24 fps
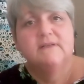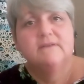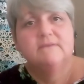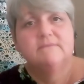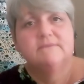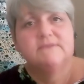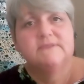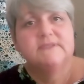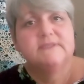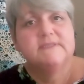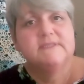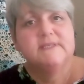
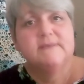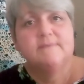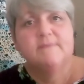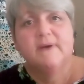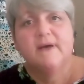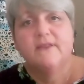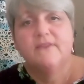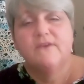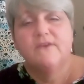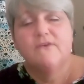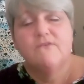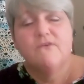sitting
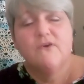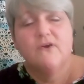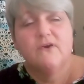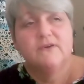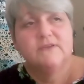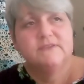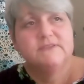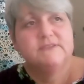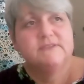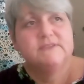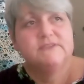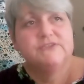by the
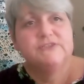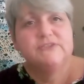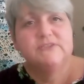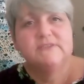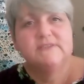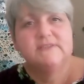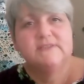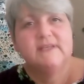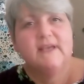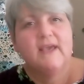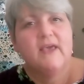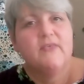rocks,
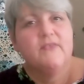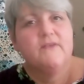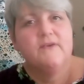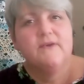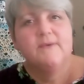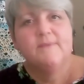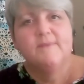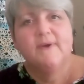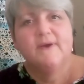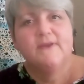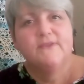just gathering my